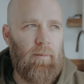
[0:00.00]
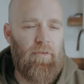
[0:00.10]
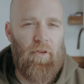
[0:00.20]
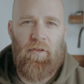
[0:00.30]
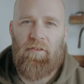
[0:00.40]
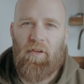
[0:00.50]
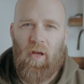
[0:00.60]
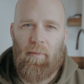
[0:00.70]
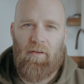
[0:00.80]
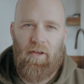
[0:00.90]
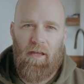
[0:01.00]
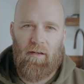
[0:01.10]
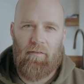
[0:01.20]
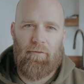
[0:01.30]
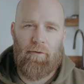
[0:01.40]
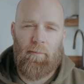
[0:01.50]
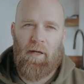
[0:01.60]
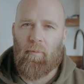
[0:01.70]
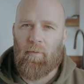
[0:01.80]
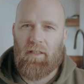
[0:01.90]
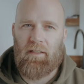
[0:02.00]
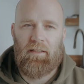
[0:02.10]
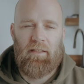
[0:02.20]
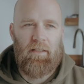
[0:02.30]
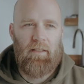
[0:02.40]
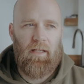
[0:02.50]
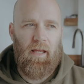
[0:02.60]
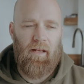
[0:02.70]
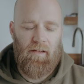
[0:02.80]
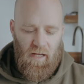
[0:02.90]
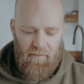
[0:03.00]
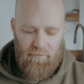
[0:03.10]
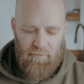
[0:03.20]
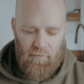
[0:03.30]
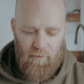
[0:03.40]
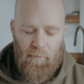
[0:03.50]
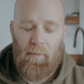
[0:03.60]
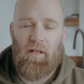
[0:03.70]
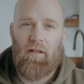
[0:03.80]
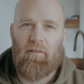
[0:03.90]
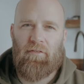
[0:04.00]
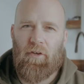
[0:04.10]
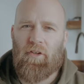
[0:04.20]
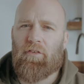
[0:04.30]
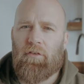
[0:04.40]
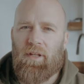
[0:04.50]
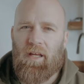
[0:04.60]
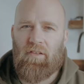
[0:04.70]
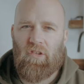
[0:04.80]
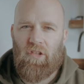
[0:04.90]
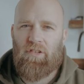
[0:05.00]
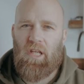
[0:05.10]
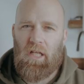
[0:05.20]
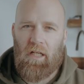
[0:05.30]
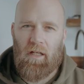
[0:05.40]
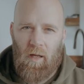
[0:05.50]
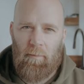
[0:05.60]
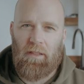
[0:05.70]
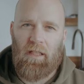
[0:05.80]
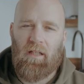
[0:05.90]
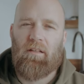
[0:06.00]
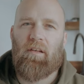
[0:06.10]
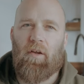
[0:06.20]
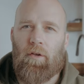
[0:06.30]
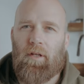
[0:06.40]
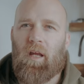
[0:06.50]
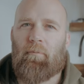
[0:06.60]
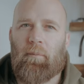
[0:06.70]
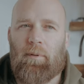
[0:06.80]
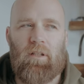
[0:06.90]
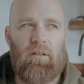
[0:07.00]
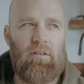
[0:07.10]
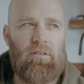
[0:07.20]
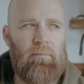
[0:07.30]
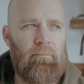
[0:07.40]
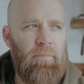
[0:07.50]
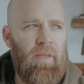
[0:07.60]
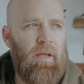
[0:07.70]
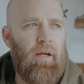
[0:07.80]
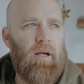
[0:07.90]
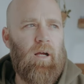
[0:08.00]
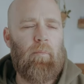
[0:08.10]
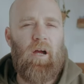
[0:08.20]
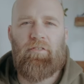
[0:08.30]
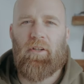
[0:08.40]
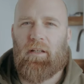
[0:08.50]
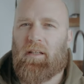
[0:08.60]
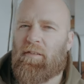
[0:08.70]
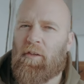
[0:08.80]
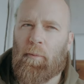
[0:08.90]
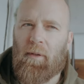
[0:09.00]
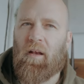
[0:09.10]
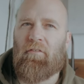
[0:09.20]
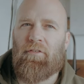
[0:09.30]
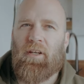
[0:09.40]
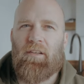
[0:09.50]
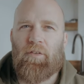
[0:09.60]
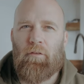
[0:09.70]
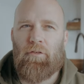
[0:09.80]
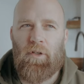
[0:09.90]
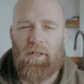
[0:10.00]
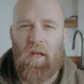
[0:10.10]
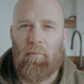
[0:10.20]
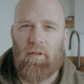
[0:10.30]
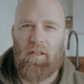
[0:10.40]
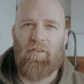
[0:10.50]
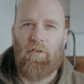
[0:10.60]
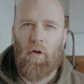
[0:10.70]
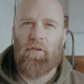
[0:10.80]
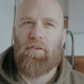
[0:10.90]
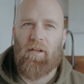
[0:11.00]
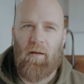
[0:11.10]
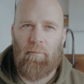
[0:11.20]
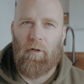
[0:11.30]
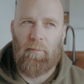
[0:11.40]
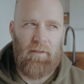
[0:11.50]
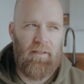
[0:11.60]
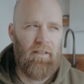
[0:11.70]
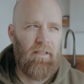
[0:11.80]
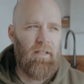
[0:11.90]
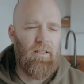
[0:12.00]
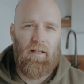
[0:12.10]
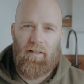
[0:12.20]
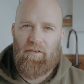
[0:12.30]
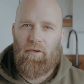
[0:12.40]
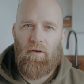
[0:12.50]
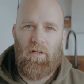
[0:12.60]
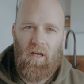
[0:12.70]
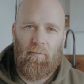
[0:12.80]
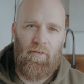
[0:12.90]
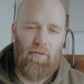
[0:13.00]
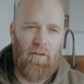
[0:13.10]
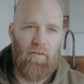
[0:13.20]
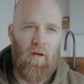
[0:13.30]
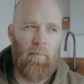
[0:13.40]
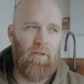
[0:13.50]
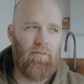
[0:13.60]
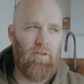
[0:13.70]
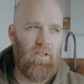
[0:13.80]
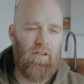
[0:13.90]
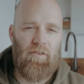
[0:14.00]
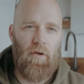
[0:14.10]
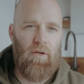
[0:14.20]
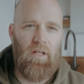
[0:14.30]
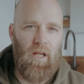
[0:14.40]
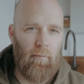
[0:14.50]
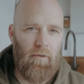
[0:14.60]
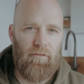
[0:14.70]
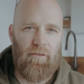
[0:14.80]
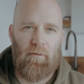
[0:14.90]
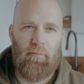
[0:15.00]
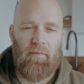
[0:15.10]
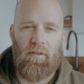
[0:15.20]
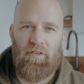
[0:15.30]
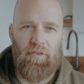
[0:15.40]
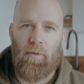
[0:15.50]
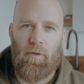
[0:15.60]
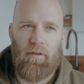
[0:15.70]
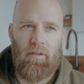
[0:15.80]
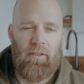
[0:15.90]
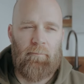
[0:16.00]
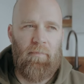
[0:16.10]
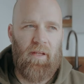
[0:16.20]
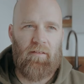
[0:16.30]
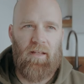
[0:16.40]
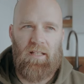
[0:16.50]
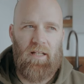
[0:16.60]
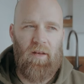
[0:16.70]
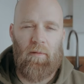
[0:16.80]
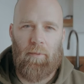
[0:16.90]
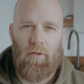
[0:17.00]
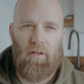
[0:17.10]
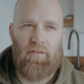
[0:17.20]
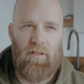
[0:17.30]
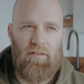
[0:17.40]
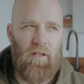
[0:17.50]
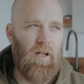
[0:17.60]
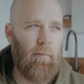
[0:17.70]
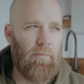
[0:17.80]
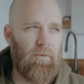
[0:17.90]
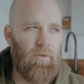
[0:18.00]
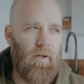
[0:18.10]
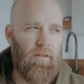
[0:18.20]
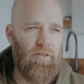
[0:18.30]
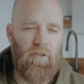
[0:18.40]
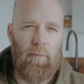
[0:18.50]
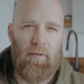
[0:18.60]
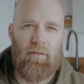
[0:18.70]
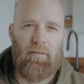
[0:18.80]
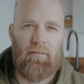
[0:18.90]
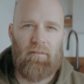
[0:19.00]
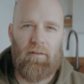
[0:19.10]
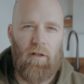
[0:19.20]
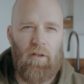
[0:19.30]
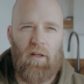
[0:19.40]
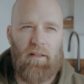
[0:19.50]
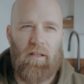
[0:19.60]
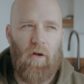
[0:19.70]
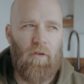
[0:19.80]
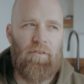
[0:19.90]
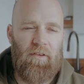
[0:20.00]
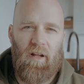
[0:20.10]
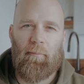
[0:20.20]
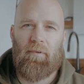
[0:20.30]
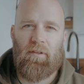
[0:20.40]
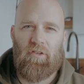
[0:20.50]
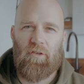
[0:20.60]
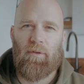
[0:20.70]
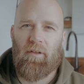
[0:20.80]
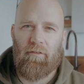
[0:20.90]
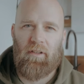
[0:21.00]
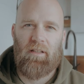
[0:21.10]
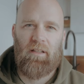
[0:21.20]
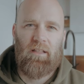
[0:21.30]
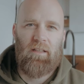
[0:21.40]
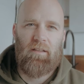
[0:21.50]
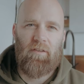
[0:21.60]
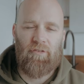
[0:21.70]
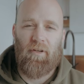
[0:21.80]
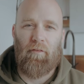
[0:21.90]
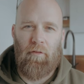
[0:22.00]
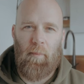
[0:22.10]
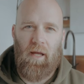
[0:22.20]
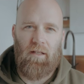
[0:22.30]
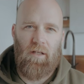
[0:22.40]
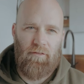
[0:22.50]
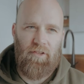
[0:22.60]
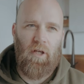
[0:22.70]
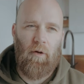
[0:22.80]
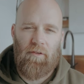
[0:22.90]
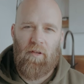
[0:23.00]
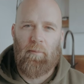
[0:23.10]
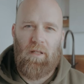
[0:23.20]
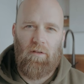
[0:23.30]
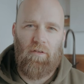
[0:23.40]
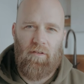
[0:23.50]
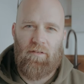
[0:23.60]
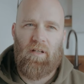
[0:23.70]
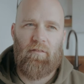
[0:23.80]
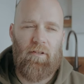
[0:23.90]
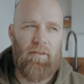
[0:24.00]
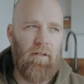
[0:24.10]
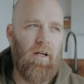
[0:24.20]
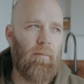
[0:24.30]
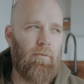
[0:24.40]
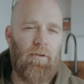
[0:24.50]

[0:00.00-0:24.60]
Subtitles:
So this time I've had it for about a week, and I've spent the first few days just setting it up and getting to know the camera, because I feel like it's a little bit unfair to review a camera that's not set up properly. Like the Sony cameras, for example, if you get a Sony camera from a store and take it out of the box, they're set up quite stupid. You know, like they're not set up intuitively straight off the bat. You have to go into the menus and set everything up.